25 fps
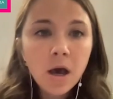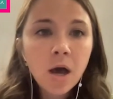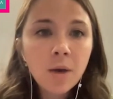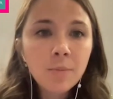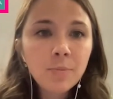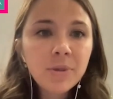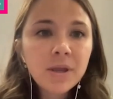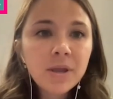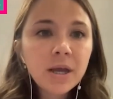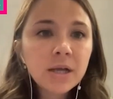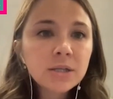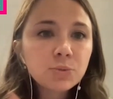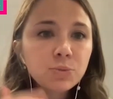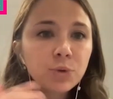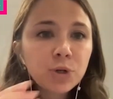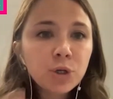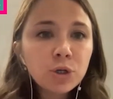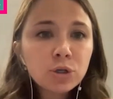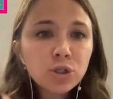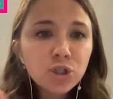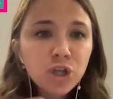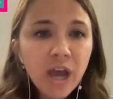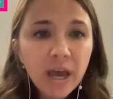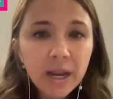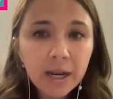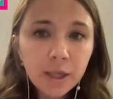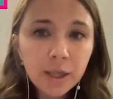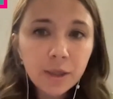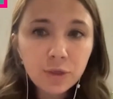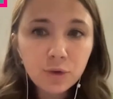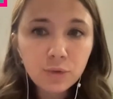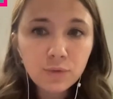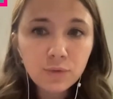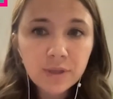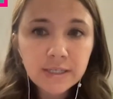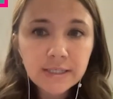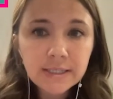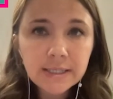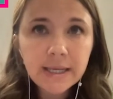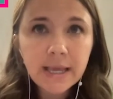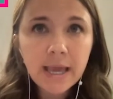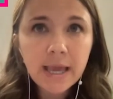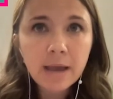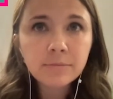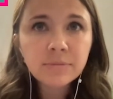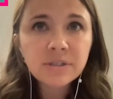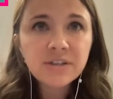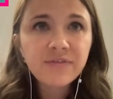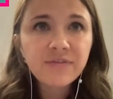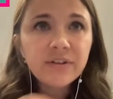Because when you're chatting through the
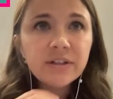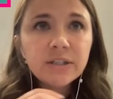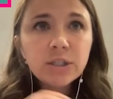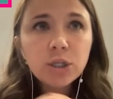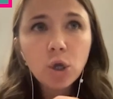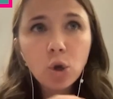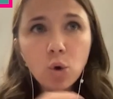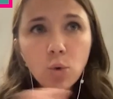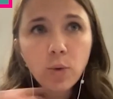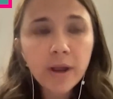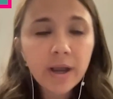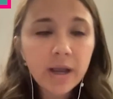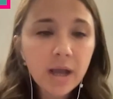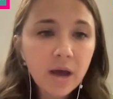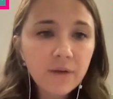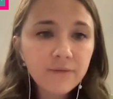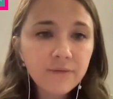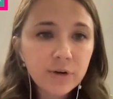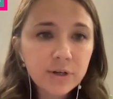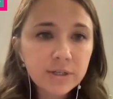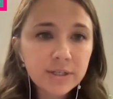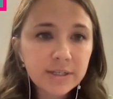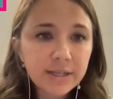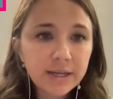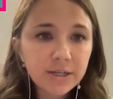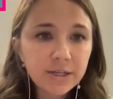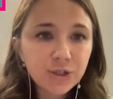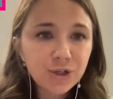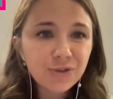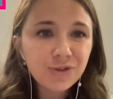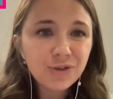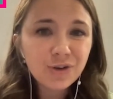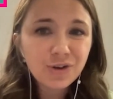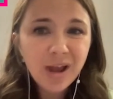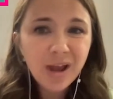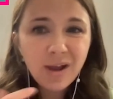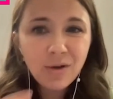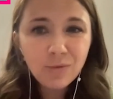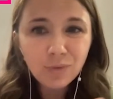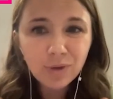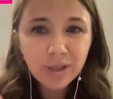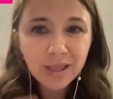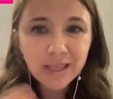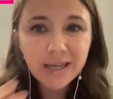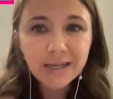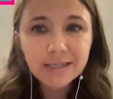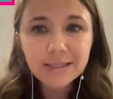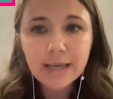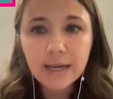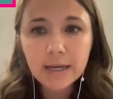DMs, if it's a quick conversation, they're not
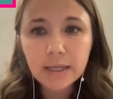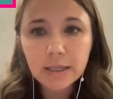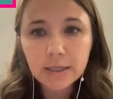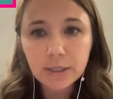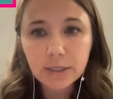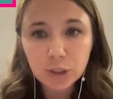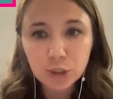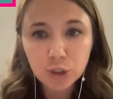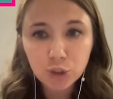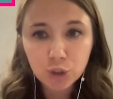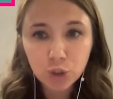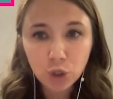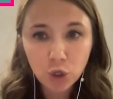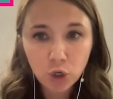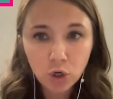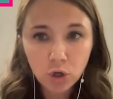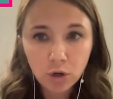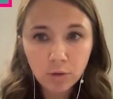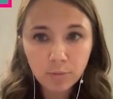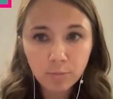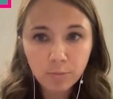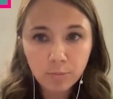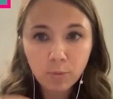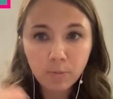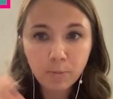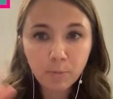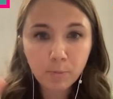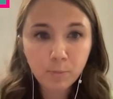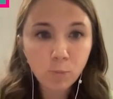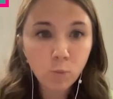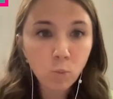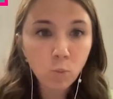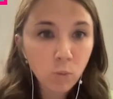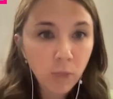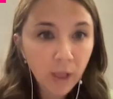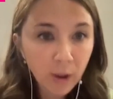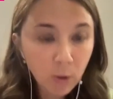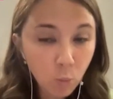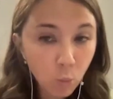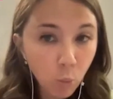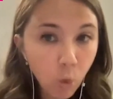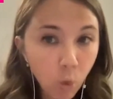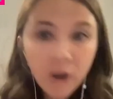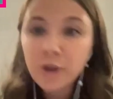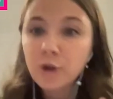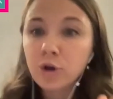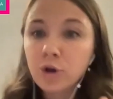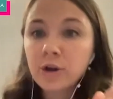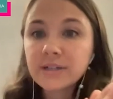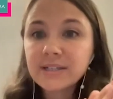really exactly sure like
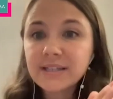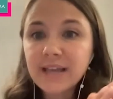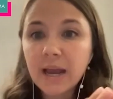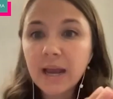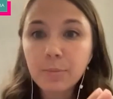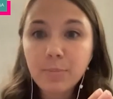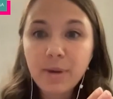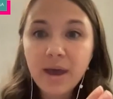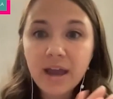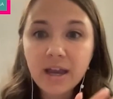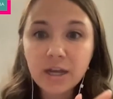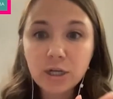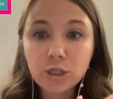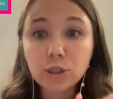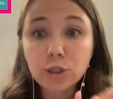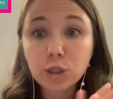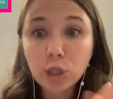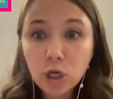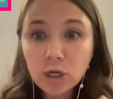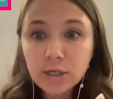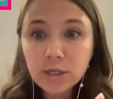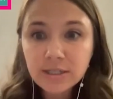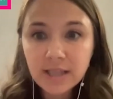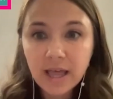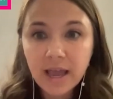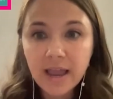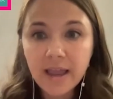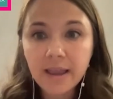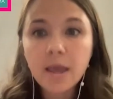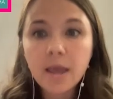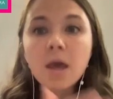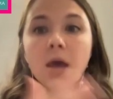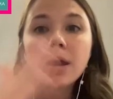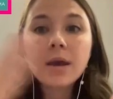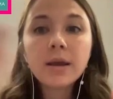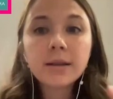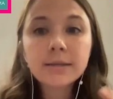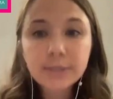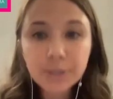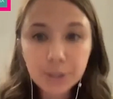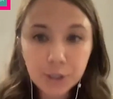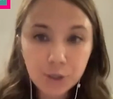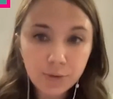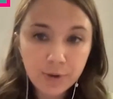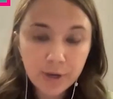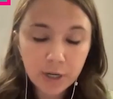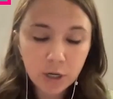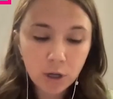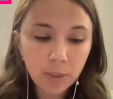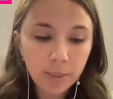what your exact package looks like until
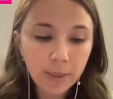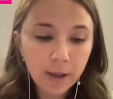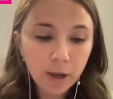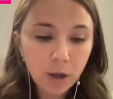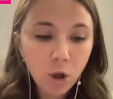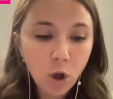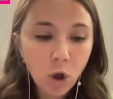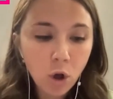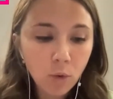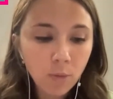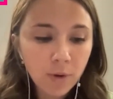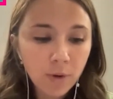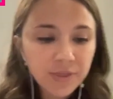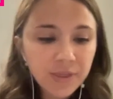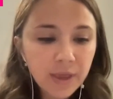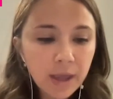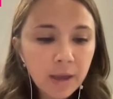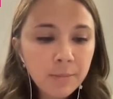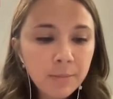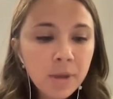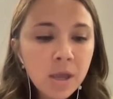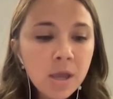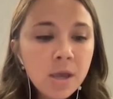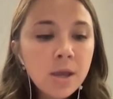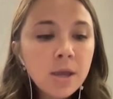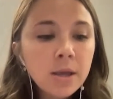you get on that call with them.